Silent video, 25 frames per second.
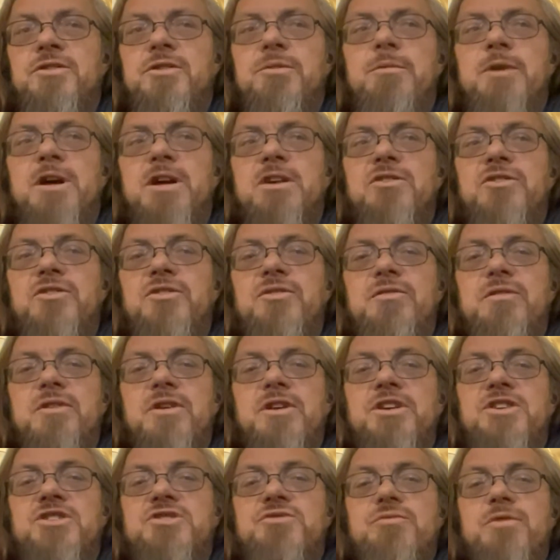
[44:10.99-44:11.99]
Two medals
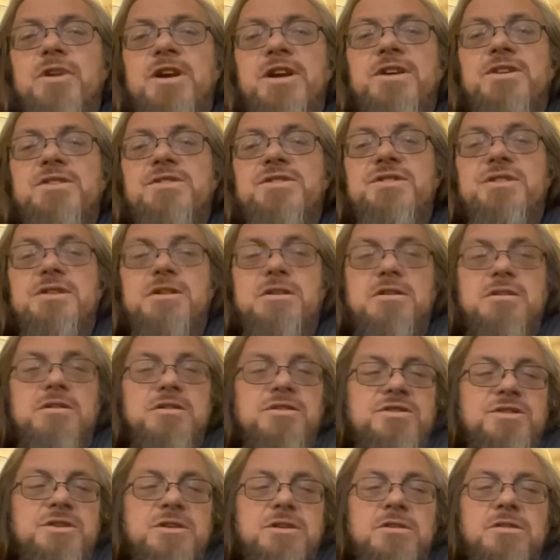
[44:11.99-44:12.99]
for each race.
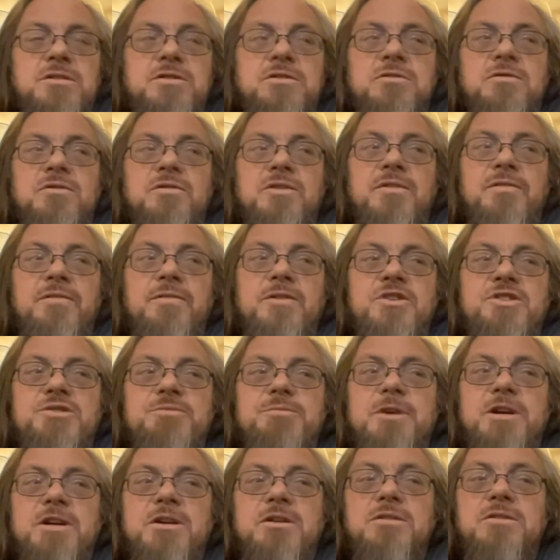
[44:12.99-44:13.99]
So the
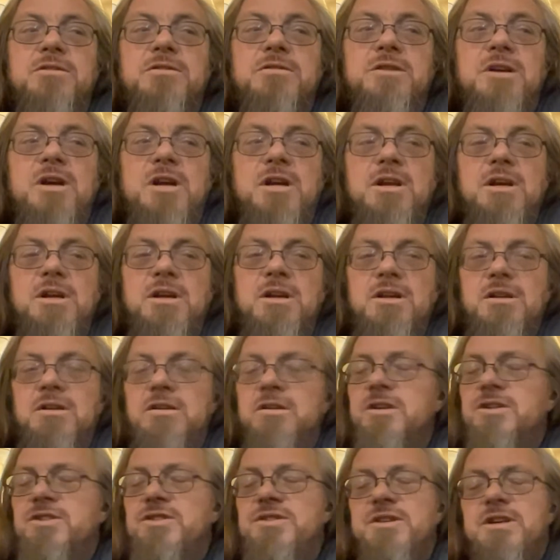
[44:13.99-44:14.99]
first medal,
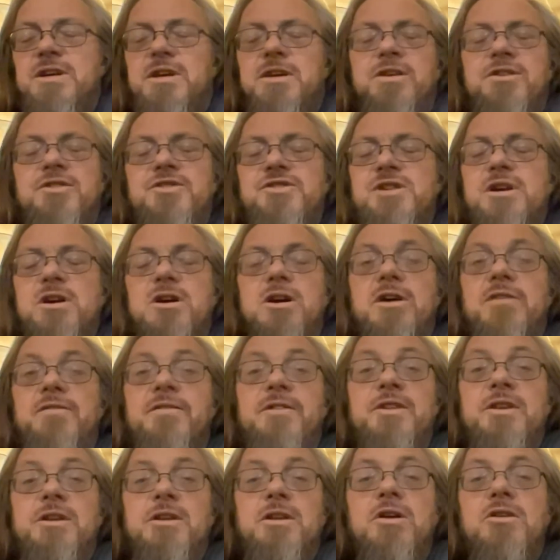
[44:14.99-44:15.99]
let's say you start
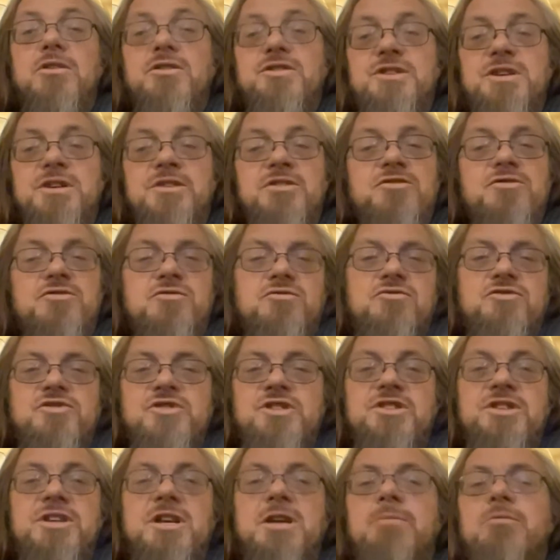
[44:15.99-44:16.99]
off at the lowest and
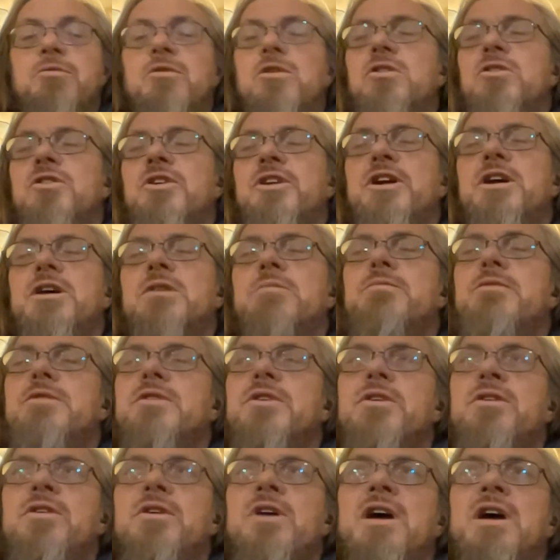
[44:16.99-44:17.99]
just keep rolling up.
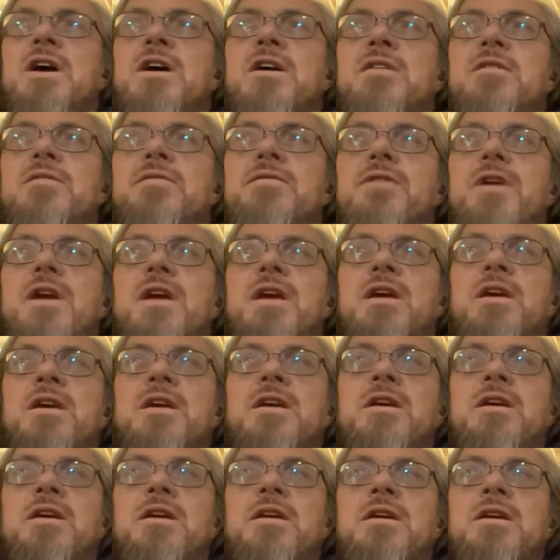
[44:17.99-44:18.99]
You have
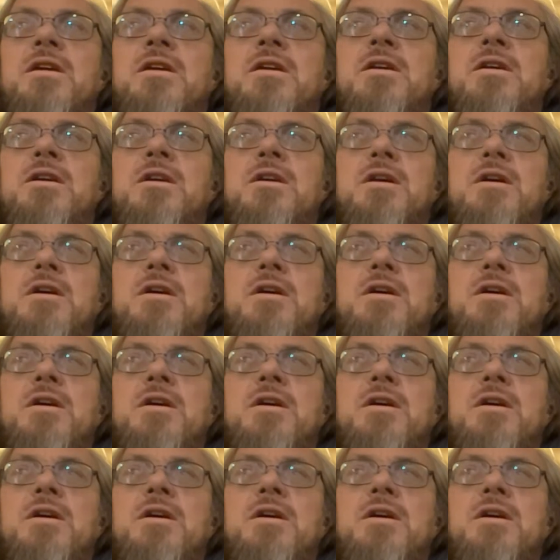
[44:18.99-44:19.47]
a